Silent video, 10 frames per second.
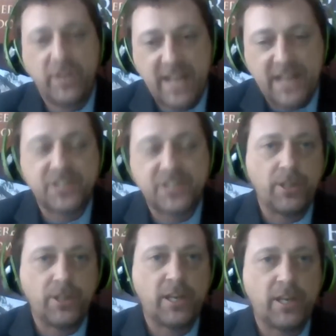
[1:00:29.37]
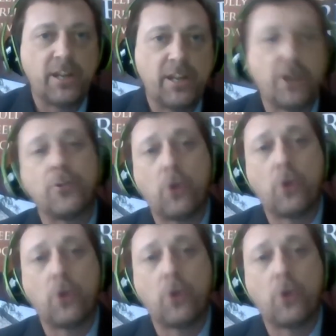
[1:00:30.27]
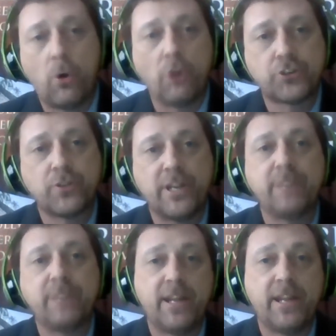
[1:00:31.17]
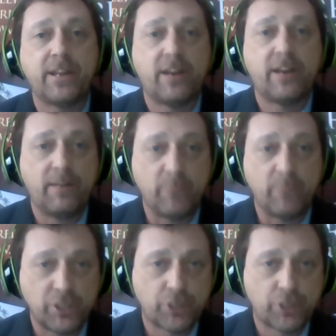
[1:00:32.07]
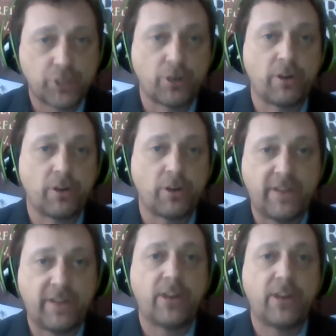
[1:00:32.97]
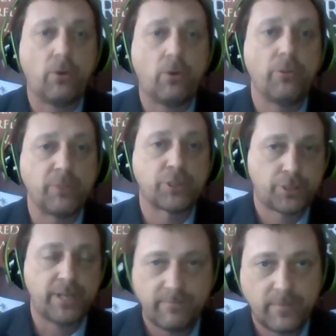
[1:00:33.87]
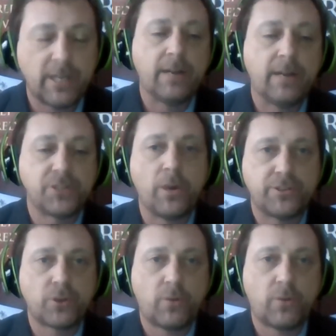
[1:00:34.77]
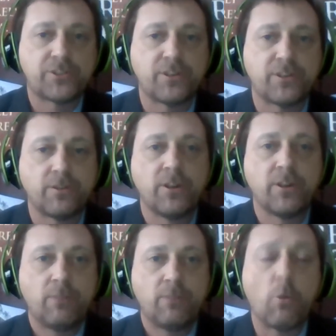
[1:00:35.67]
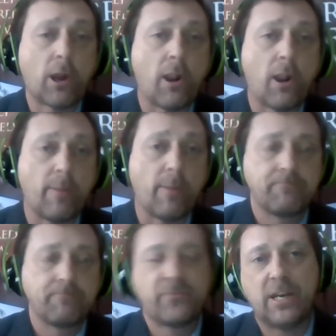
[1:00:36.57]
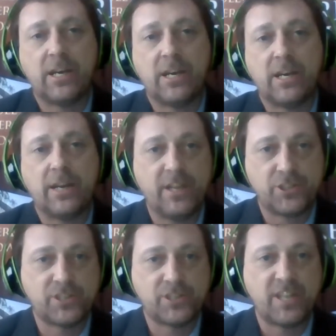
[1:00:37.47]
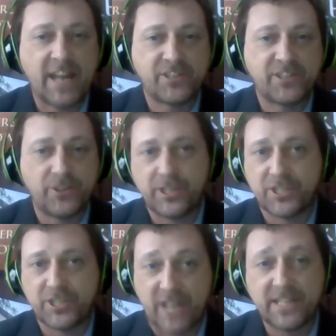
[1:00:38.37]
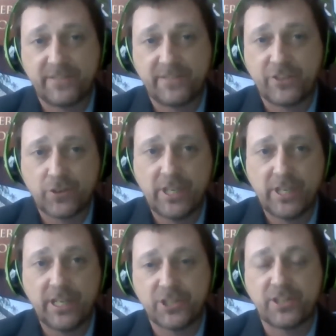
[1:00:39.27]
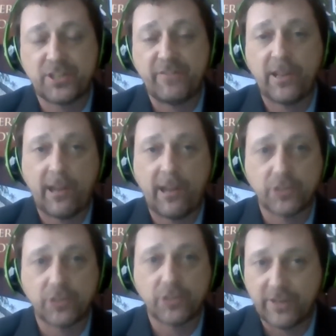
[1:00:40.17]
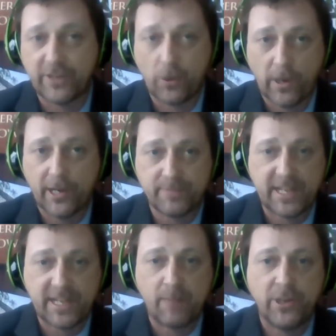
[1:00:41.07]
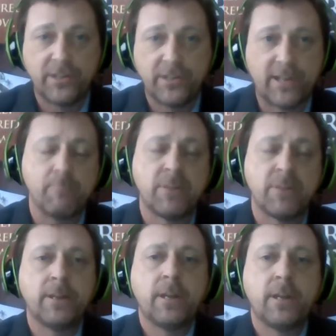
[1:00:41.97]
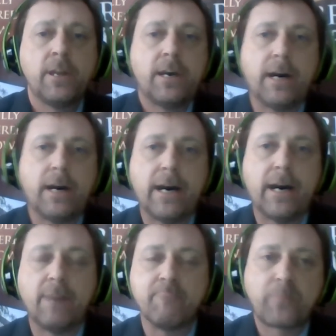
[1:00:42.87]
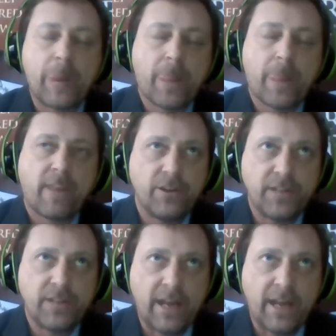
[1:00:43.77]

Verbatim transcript: um, yes, a, a, an old tree being a mature, very old mature tree uh, is going to sequester more carbon uh, that it's just and that's due to the size of the tree it's just a very large living organism at that point in time um,